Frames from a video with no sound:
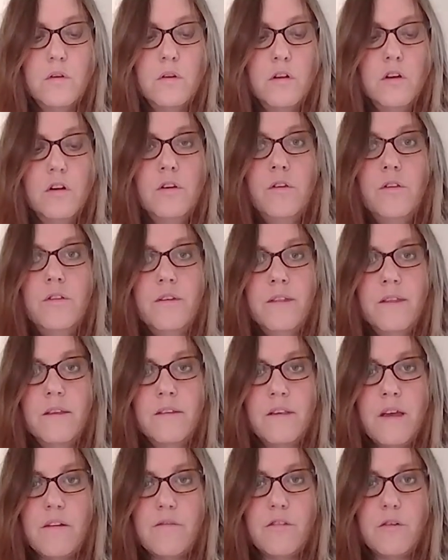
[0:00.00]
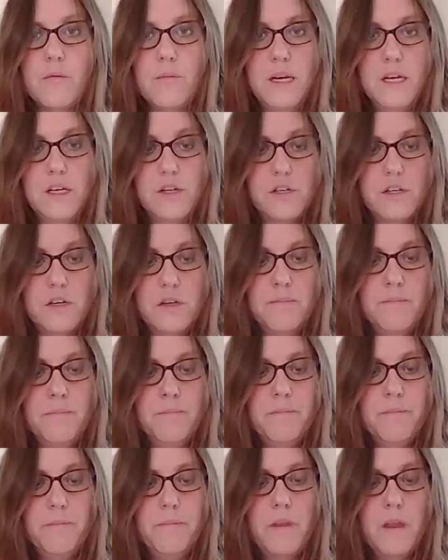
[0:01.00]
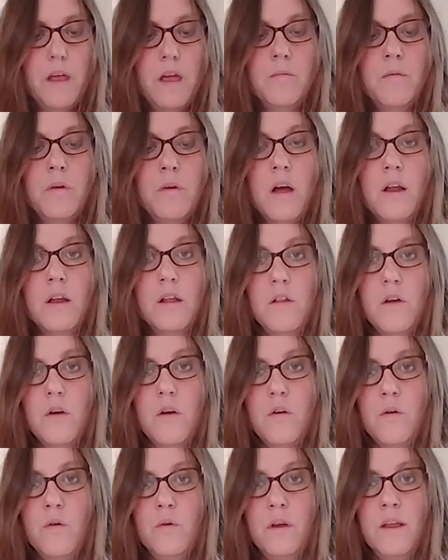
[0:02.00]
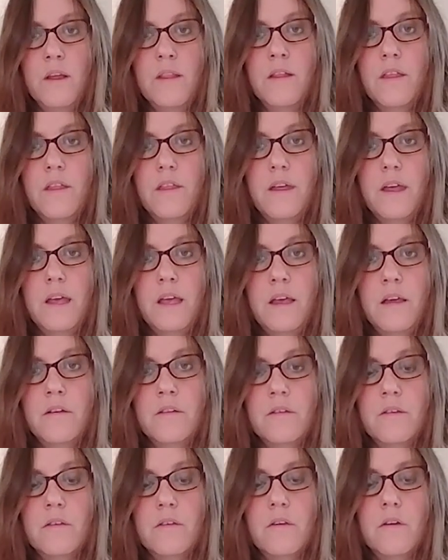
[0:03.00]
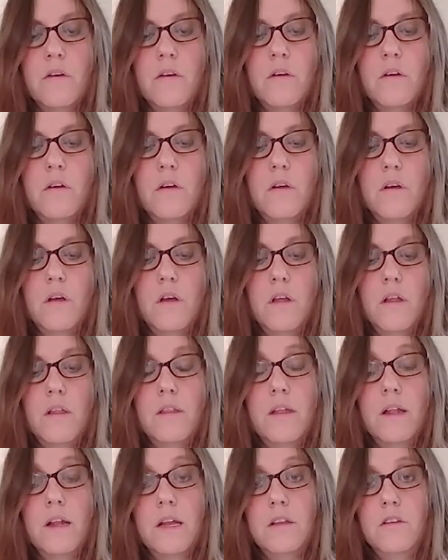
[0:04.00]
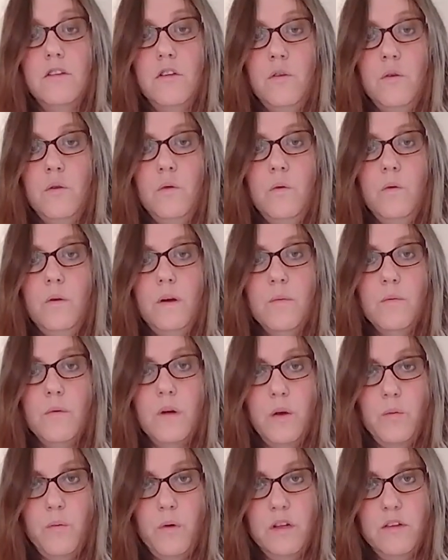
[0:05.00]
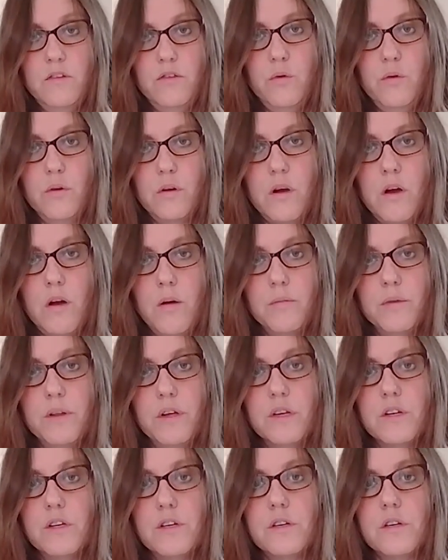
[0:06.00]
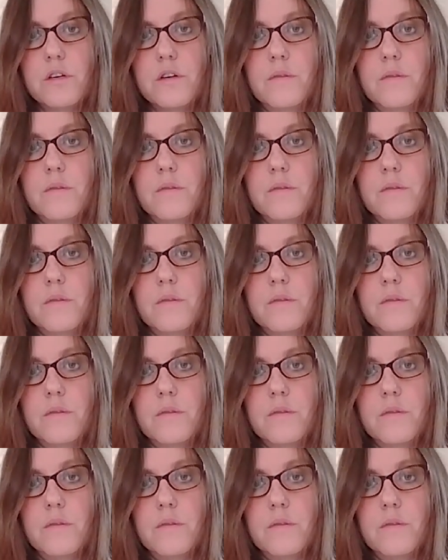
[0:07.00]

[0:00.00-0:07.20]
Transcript: You're using this affirmation. I'm not alone in the things that I do and what I want to accomplish.